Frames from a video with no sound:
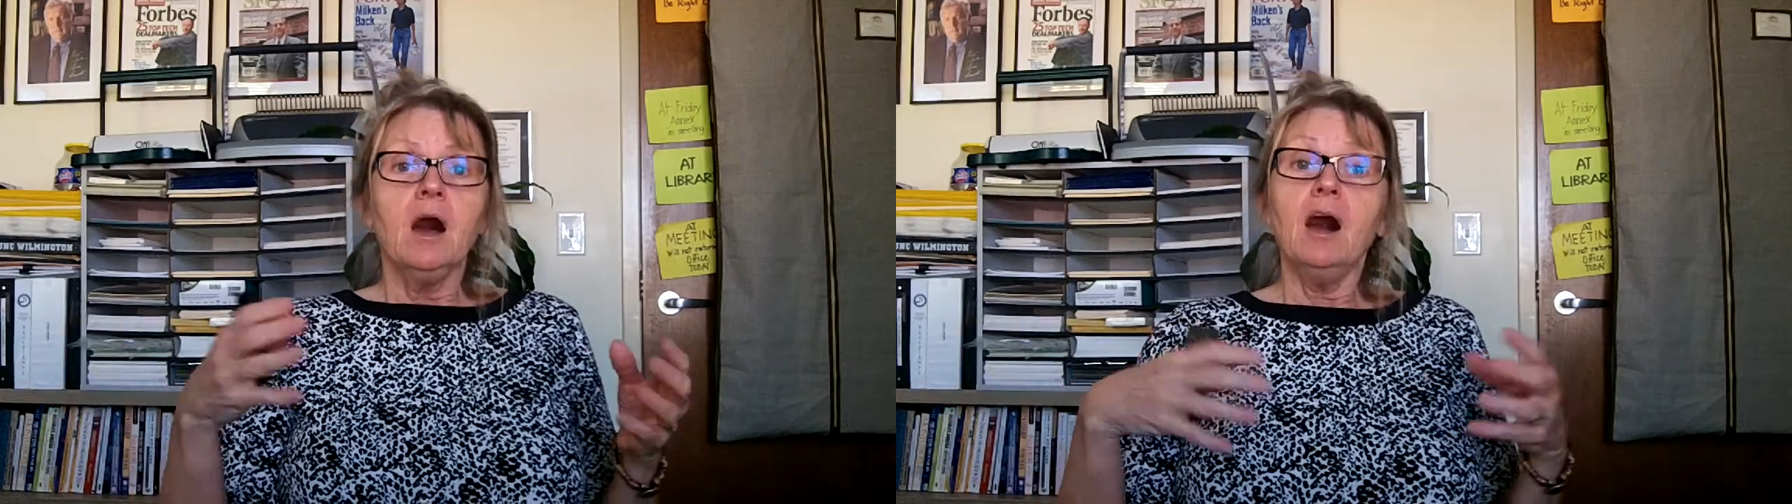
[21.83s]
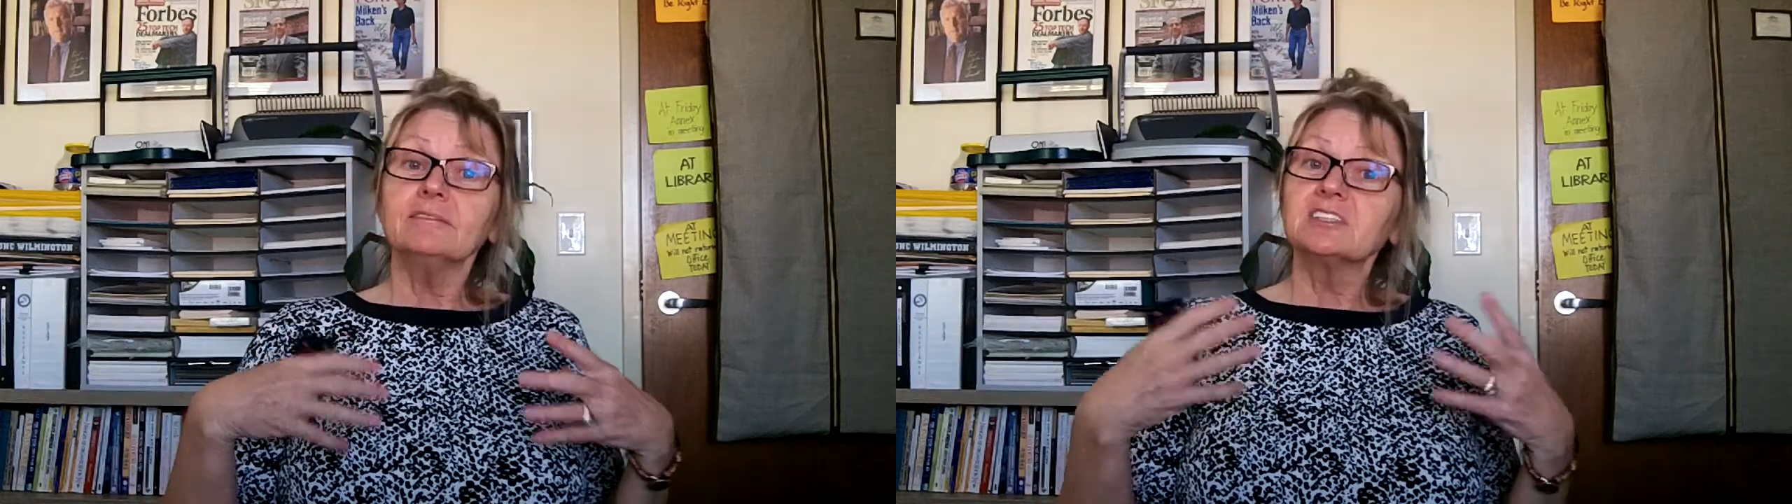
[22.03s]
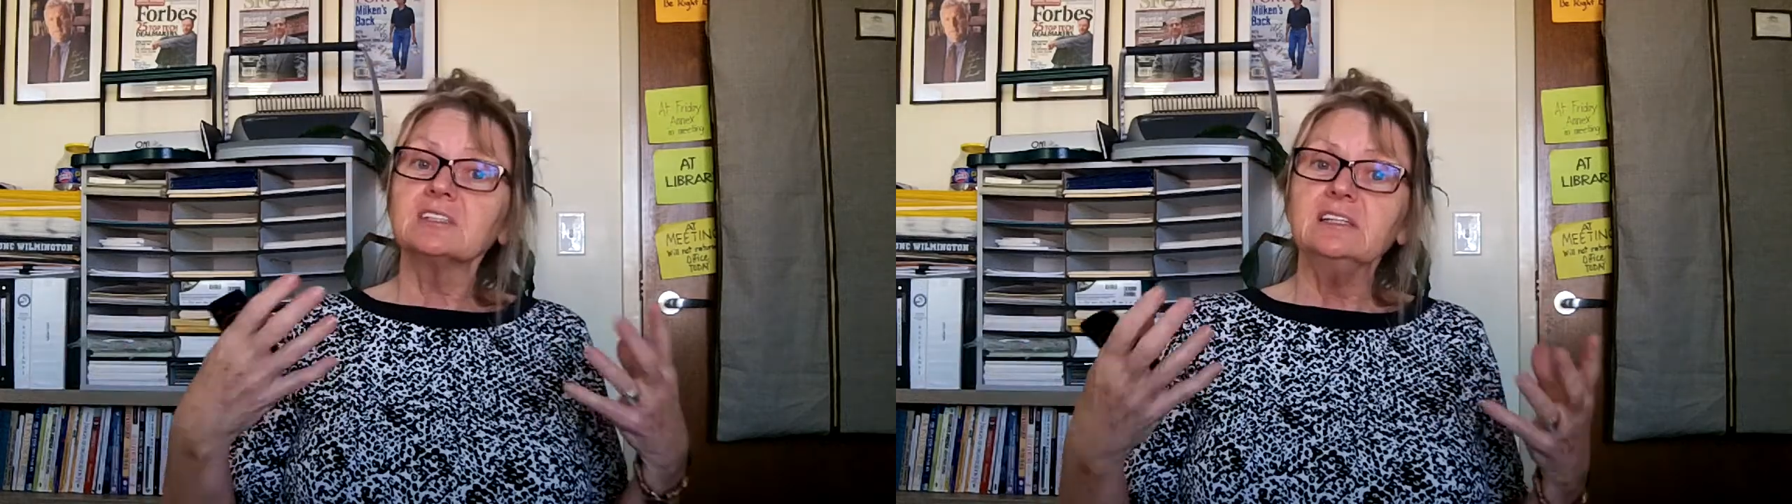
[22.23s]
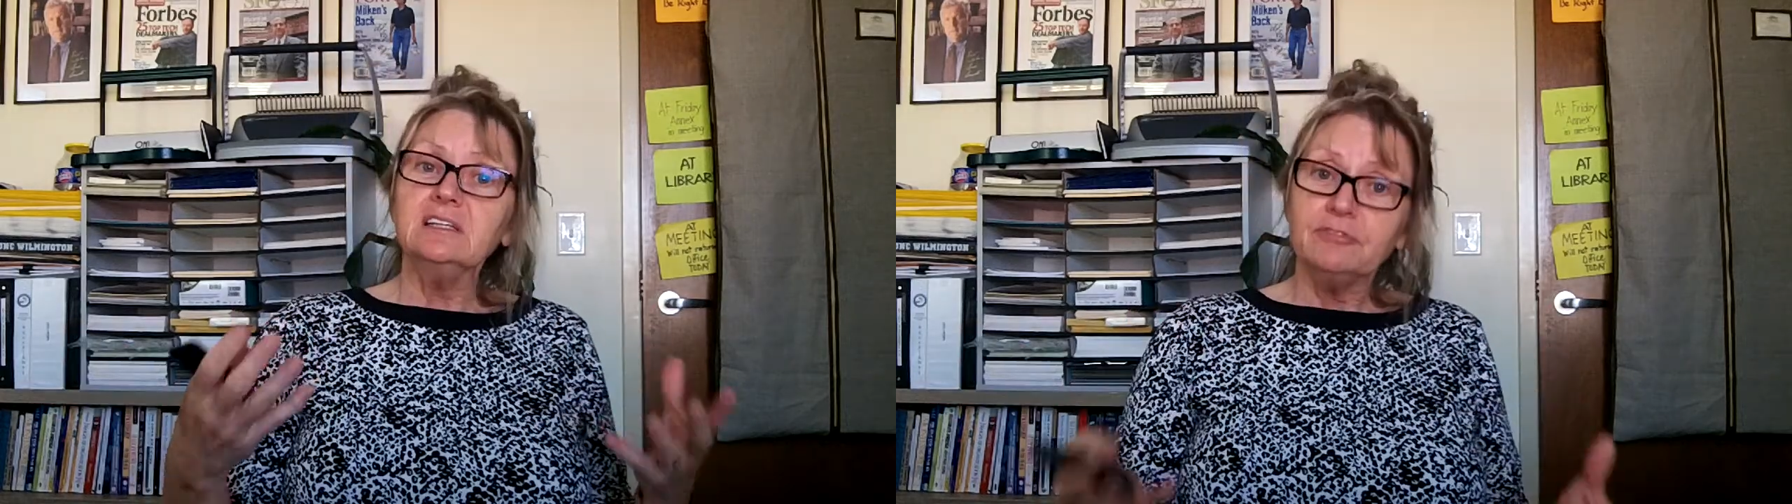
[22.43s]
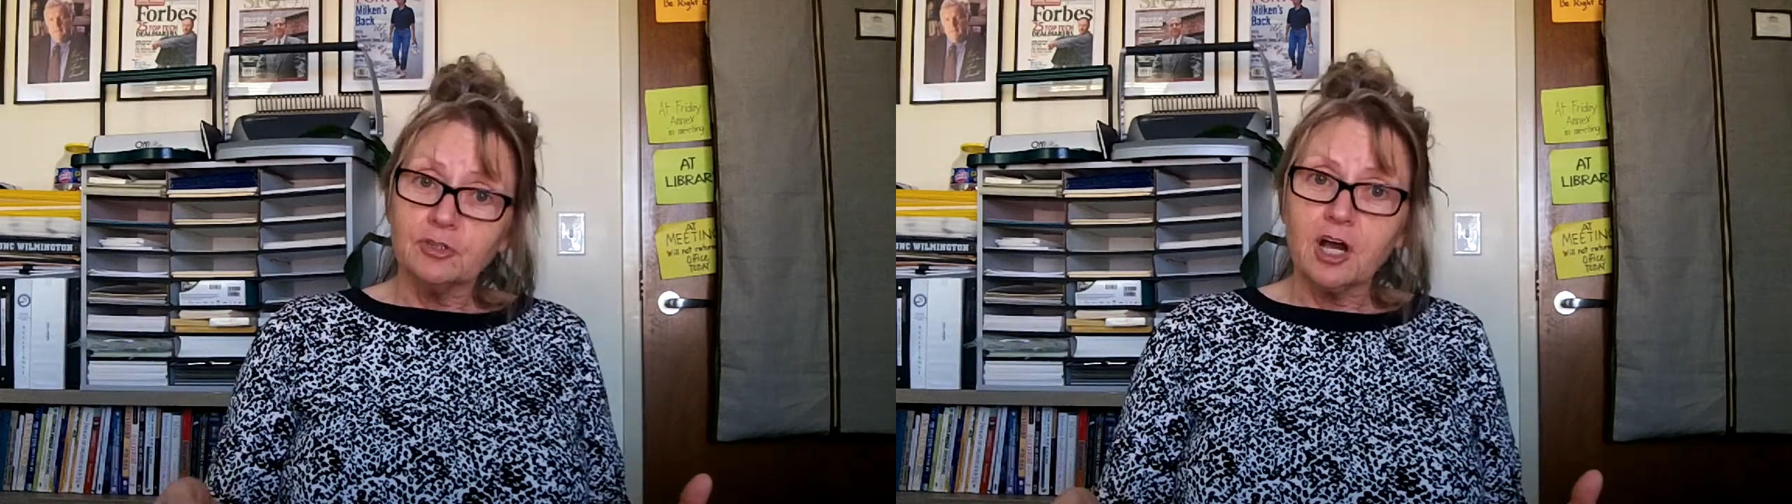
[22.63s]

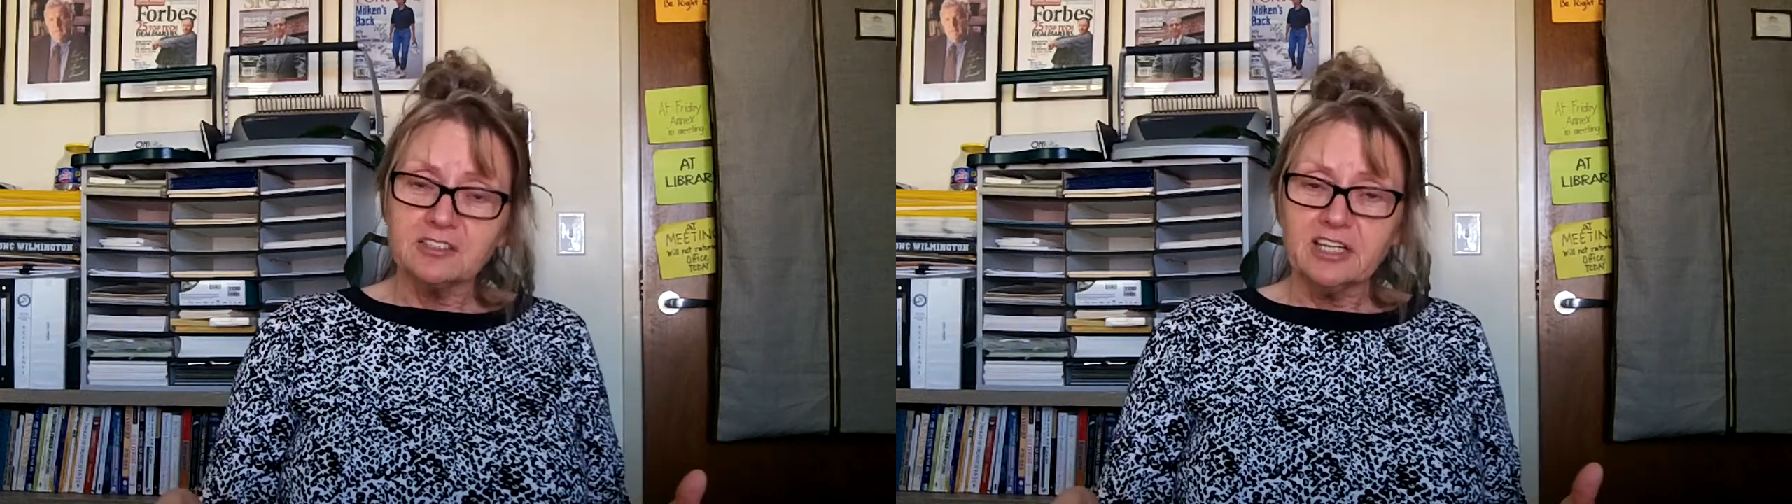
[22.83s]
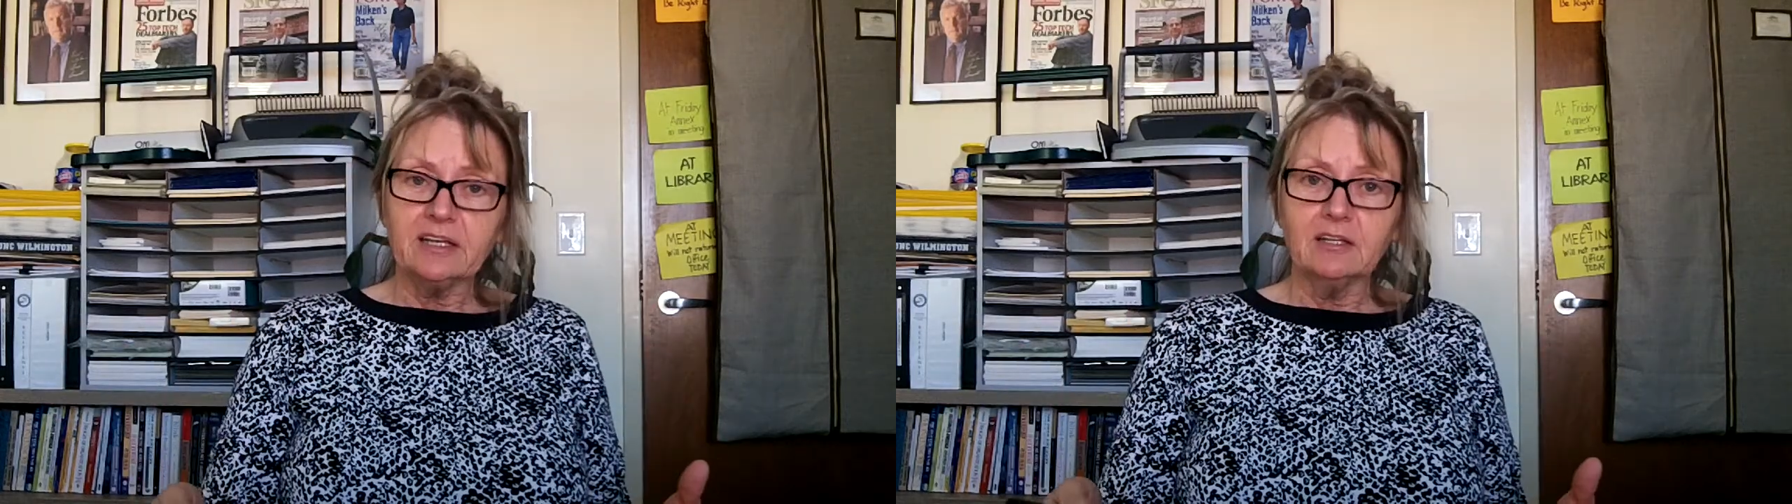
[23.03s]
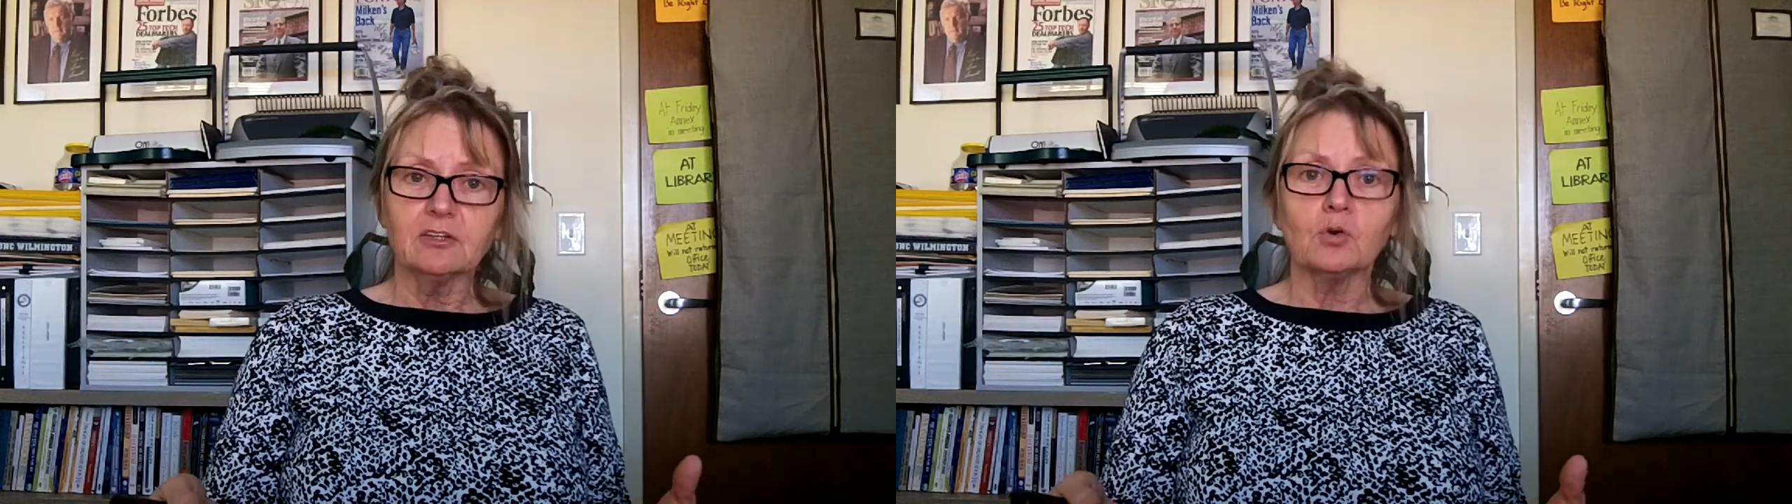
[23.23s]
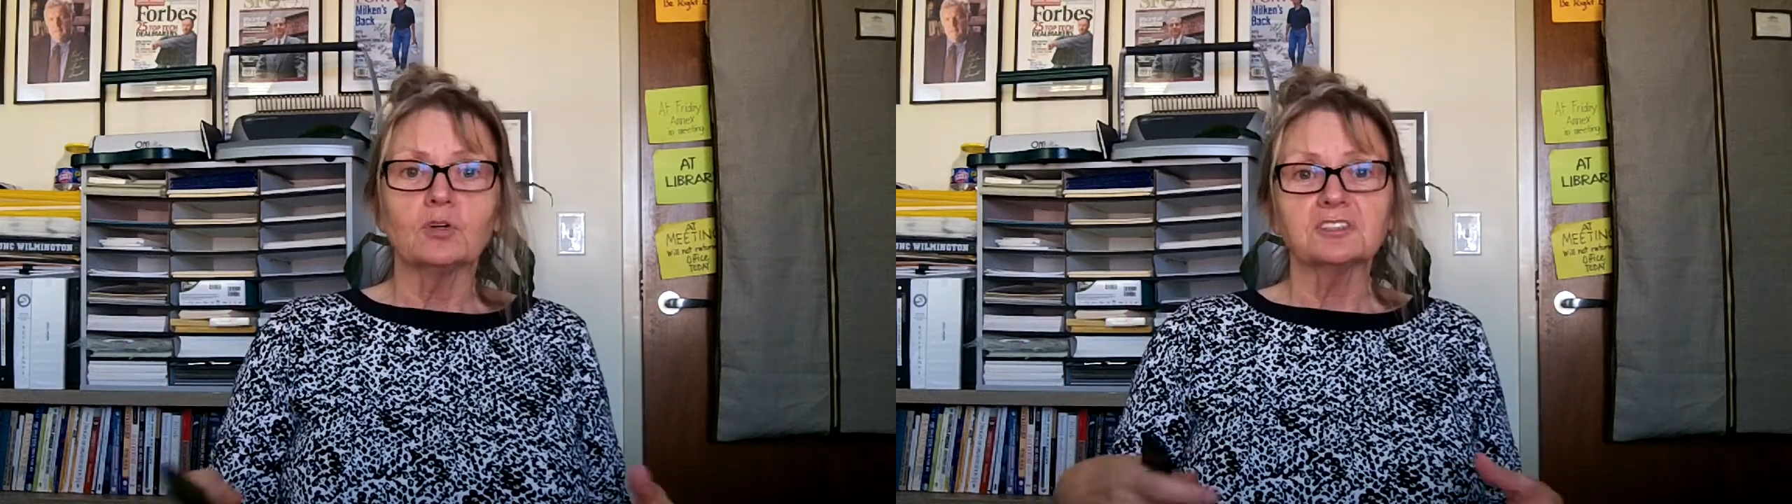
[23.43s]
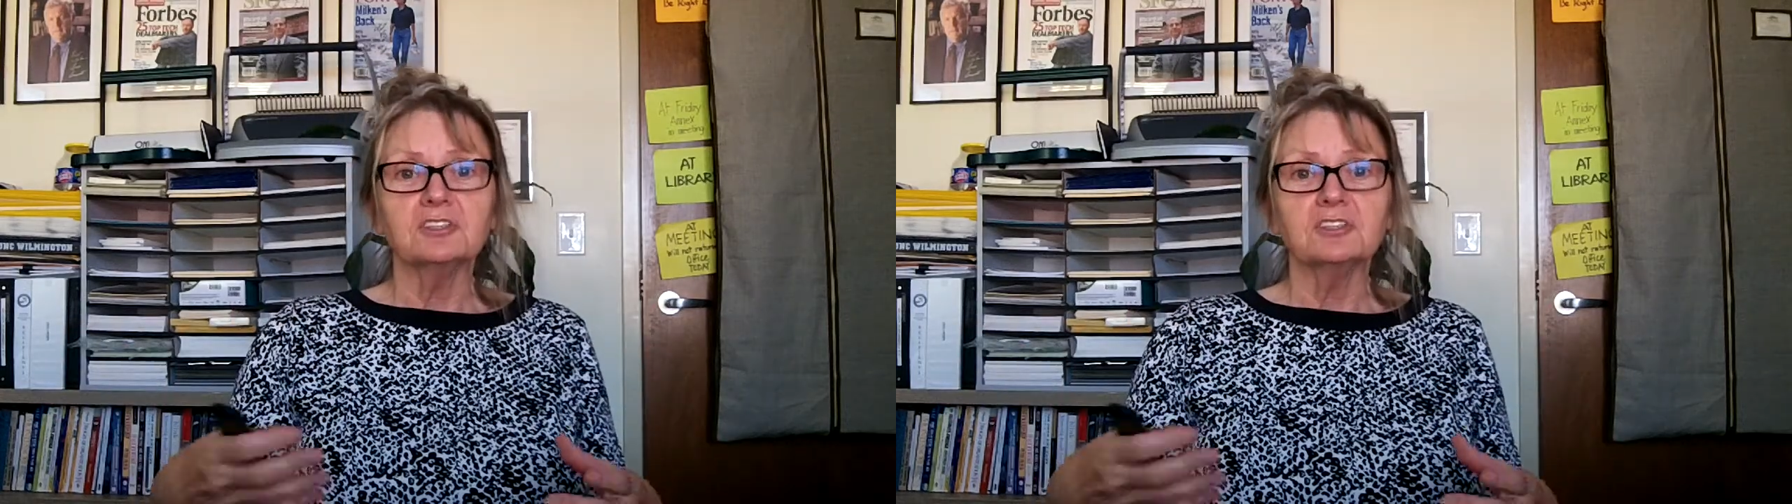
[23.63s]
Obviously, if you're not taking the course